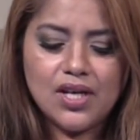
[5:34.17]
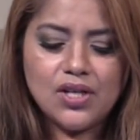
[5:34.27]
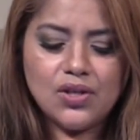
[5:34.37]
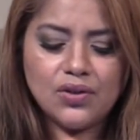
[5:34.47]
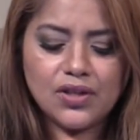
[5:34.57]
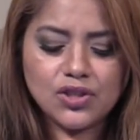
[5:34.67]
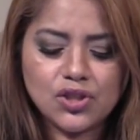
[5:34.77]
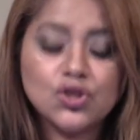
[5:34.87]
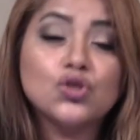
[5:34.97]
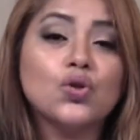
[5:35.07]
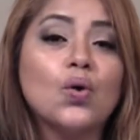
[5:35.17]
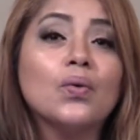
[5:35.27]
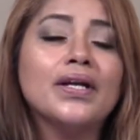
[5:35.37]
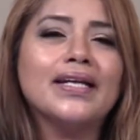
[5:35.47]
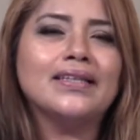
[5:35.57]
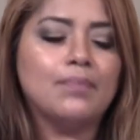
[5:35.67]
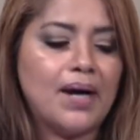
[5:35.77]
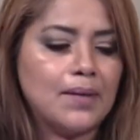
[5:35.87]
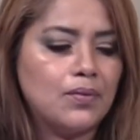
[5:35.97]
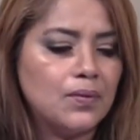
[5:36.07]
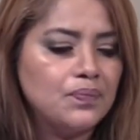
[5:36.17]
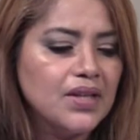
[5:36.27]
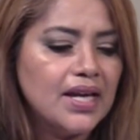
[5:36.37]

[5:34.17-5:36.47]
You know, there's a story in the Bible,